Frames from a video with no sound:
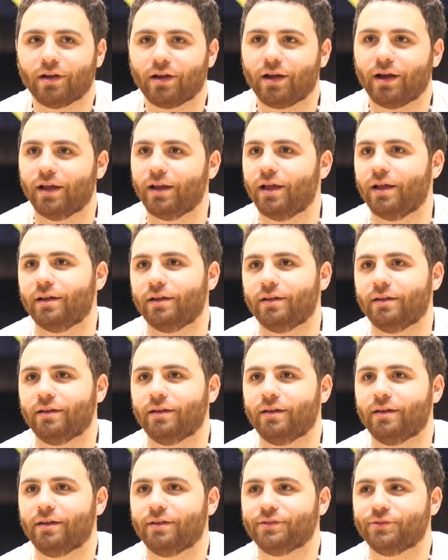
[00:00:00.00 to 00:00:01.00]
halal,
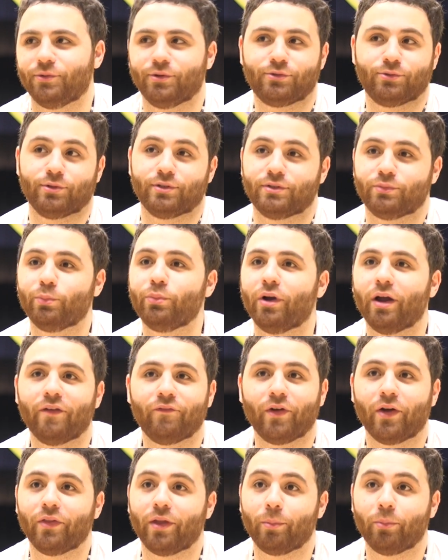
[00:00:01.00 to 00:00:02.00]
which was I
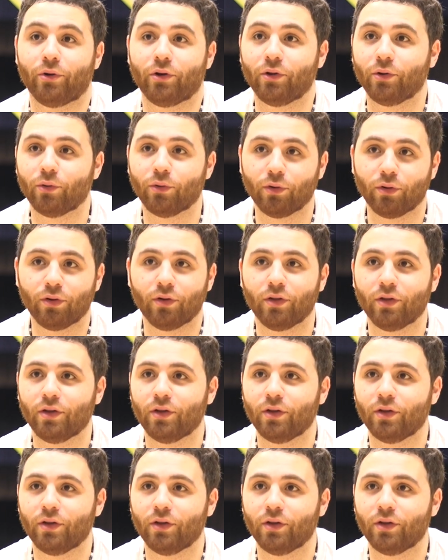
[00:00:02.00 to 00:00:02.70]
found that pretty cool.